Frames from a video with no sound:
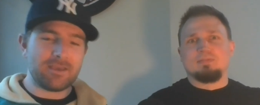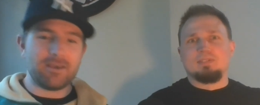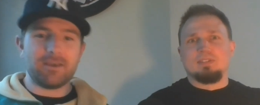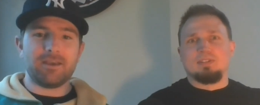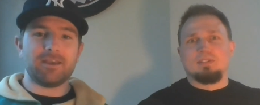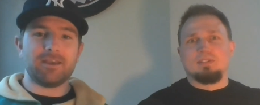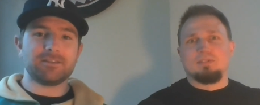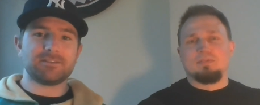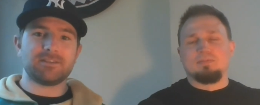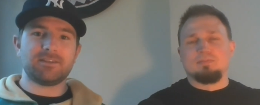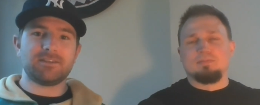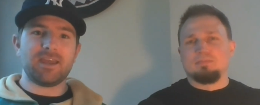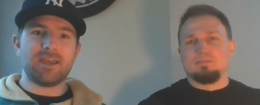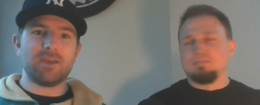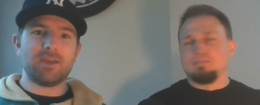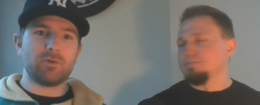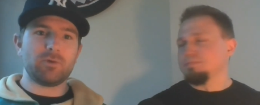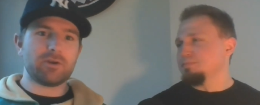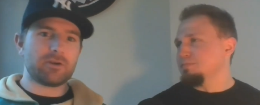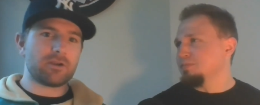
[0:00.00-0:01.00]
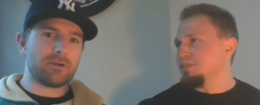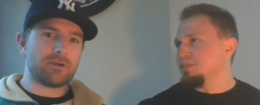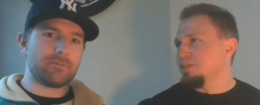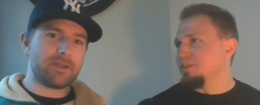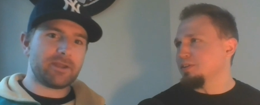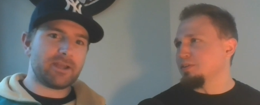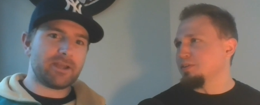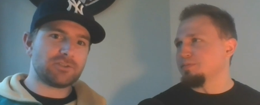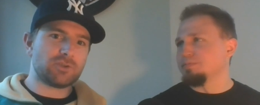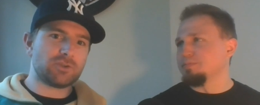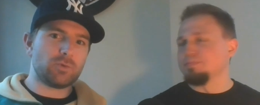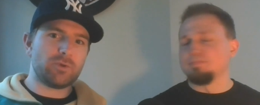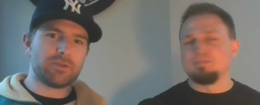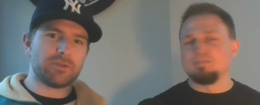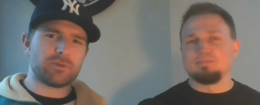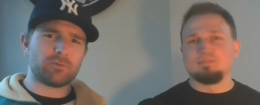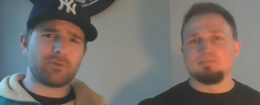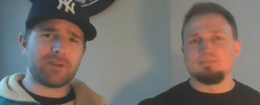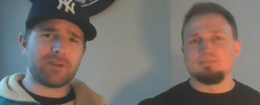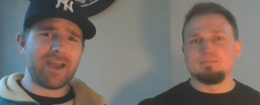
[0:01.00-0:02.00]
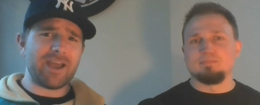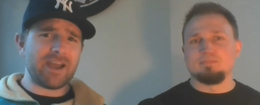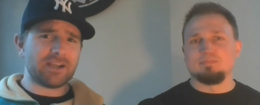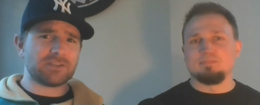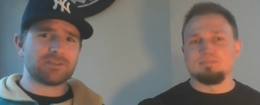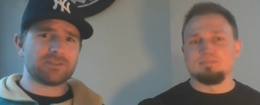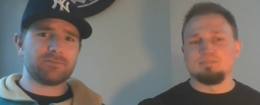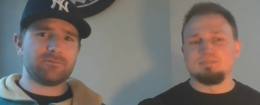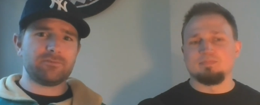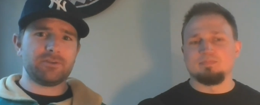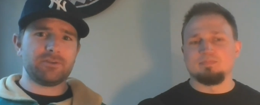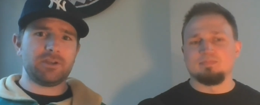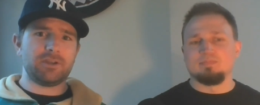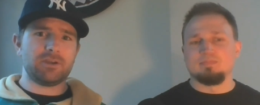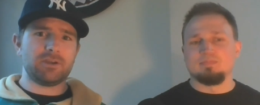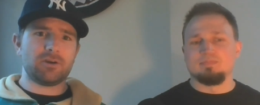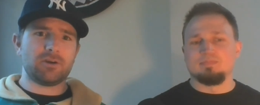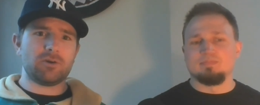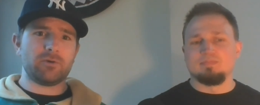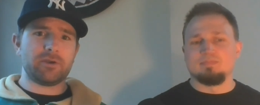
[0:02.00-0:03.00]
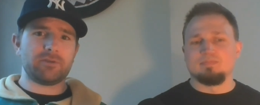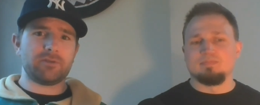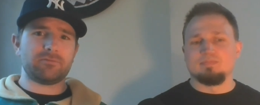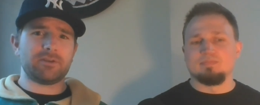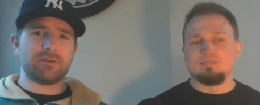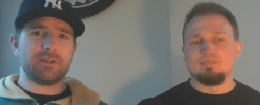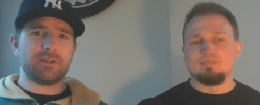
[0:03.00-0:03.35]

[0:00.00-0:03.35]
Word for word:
Speaker 1: And today we're coming at you with a reaction video and